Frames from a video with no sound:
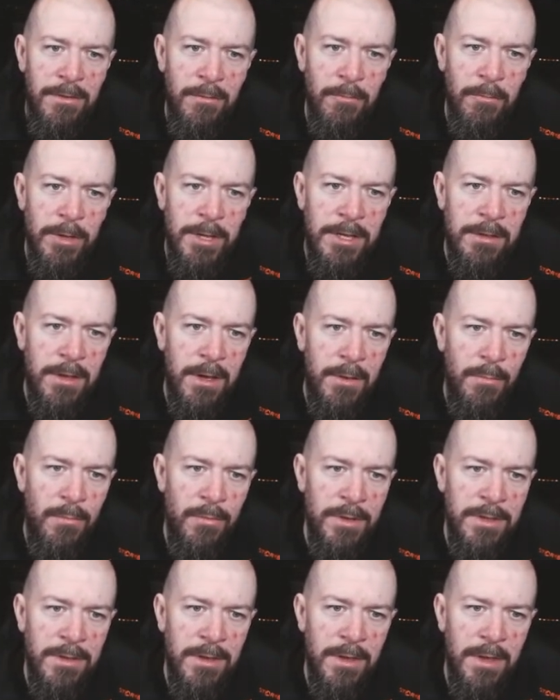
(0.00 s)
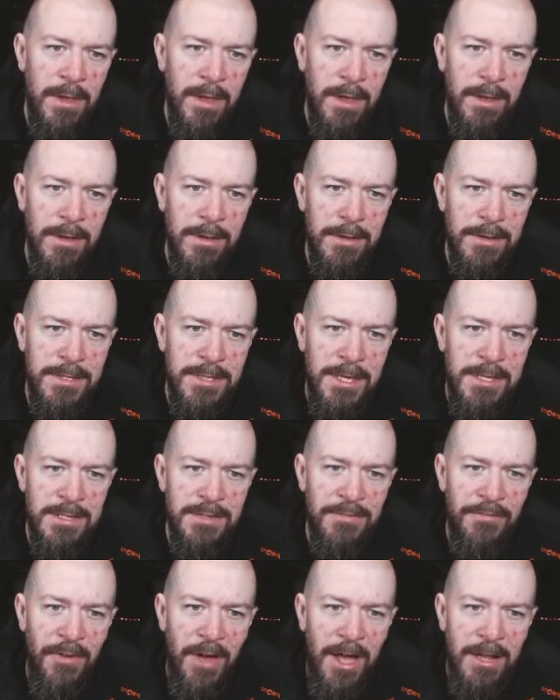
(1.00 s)
you will end up with
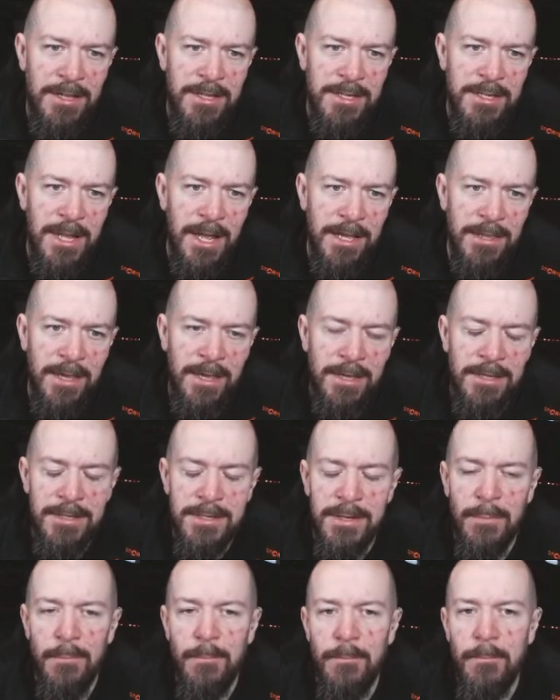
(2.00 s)
6 files like this.